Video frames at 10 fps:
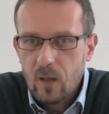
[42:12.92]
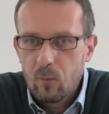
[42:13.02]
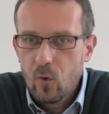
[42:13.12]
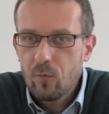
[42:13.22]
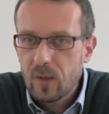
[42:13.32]

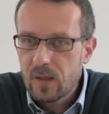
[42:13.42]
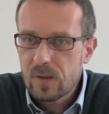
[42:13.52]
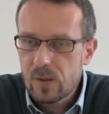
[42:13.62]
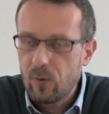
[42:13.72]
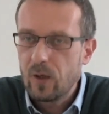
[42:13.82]

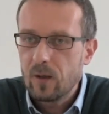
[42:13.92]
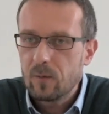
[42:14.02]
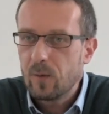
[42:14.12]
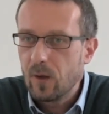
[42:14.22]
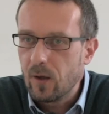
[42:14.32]
movements
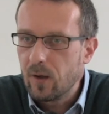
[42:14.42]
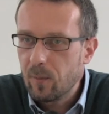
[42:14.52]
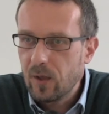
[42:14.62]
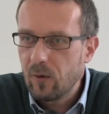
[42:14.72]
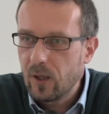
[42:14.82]
during the
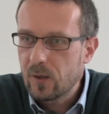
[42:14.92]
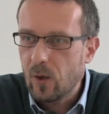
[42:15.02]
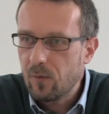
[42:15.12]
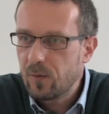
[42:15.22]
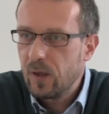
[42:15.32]
period
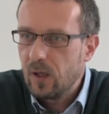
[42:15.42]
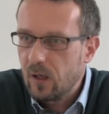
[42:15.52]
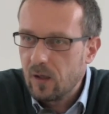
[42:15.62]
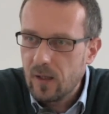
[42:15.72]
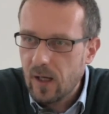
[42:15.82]
of
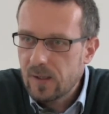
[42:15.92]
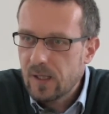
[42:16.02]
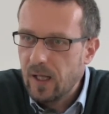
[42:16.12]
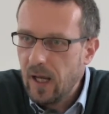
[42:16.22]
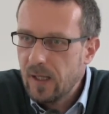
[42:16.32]
the
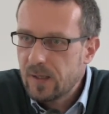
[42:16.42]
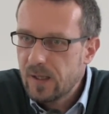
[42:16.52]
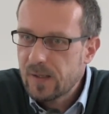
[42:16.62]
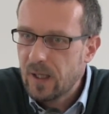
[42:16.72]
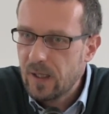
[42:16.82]

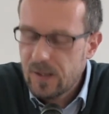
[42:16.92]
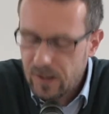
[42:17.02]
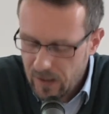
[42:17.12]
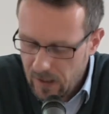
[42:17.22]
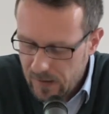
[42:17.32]
1980s,
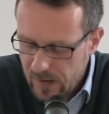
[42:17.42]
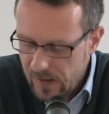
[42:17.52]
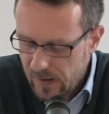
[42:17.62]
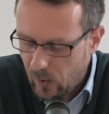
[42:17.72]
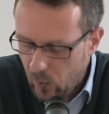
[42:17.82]

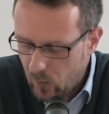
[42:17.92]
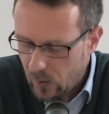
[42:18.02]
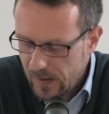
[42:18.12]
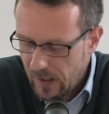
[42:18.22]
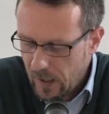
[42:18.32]
1990s and
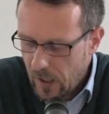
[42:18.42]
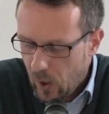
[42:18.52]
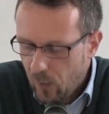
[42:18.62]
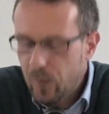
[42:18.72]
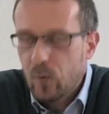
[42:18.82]
onwards
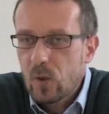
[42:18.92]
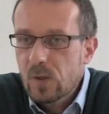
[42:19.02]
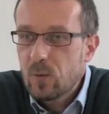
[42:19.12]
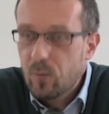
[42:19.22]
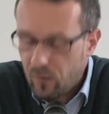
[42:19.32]
offered was
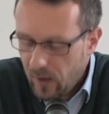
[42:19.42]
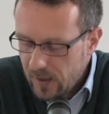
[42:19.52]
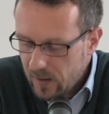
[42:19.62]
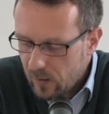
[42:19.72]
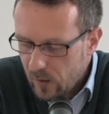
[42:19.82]
to
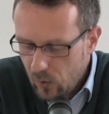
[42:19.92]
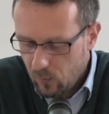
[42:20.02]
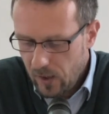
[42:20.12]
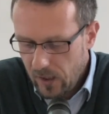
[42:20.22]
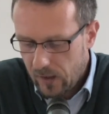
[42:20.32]
provide a new
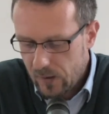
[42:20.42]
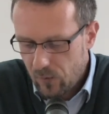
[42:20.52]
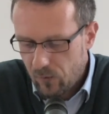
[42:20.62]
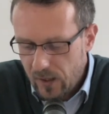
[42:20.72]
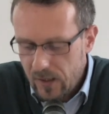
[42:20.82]
meaning to
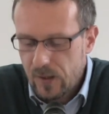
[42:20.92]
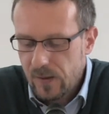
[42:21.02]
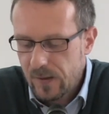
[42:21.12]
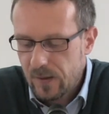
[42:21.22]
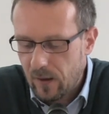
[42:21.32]

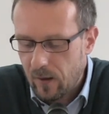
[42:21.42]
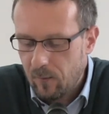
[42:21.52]
religious,